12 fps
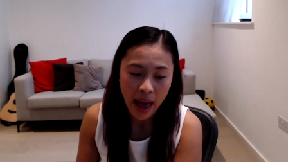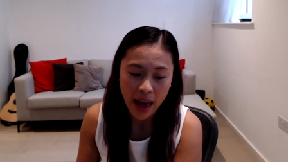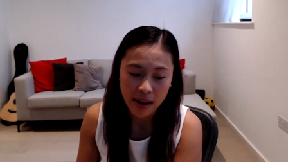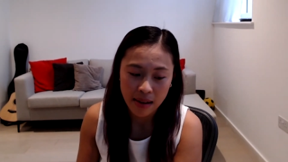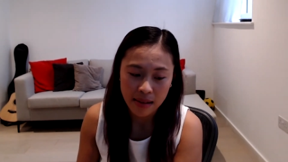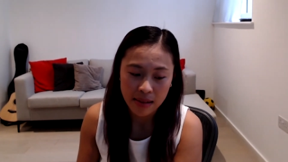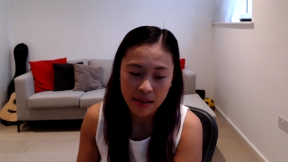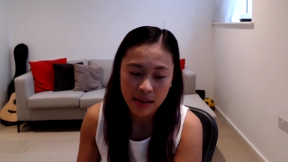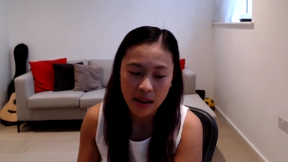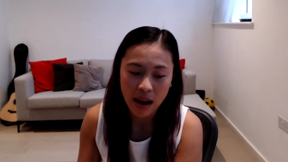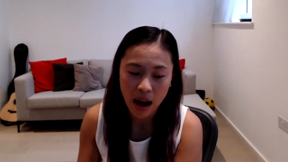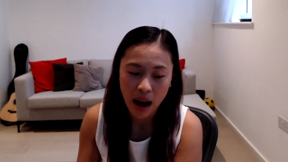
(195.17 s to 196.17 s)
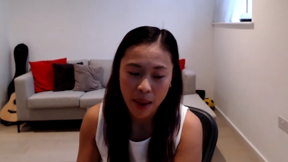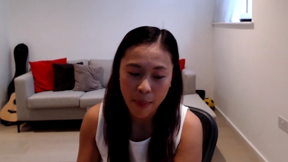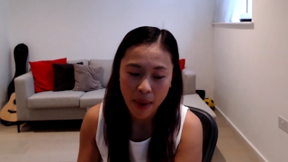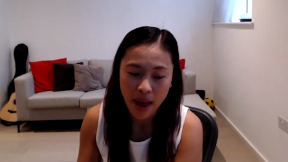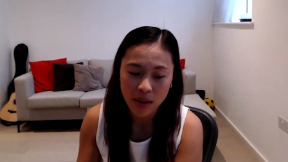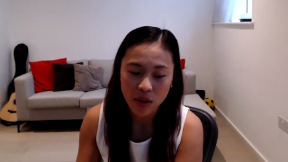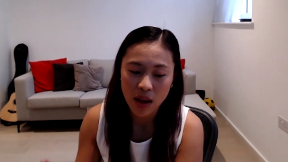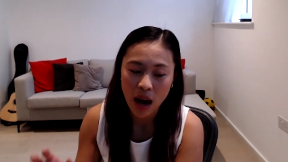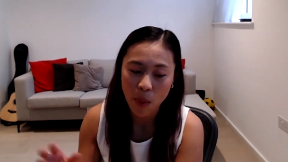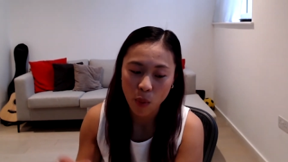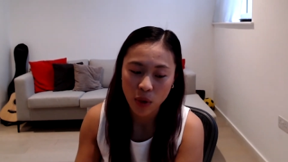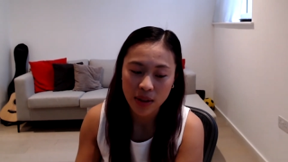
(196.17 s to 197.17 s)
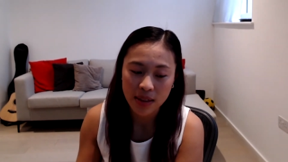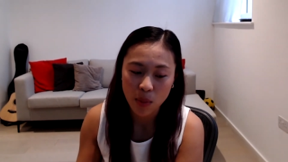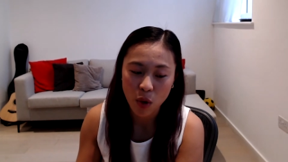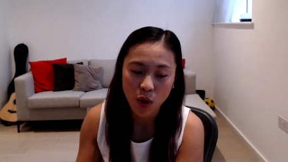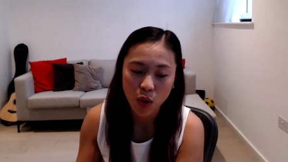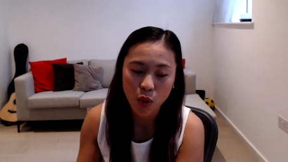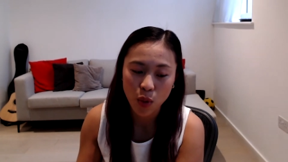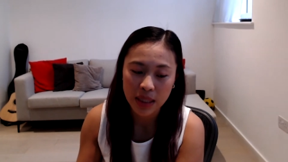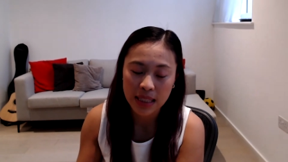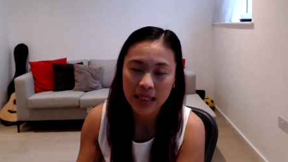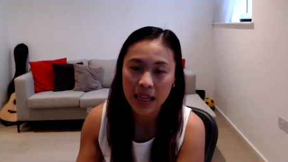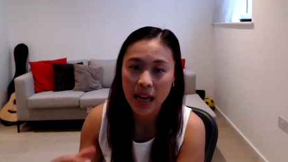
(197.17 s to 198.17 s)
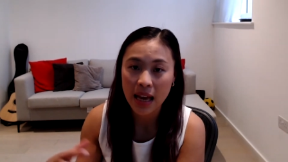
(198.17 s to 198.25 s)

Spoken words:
And I met up with someone who was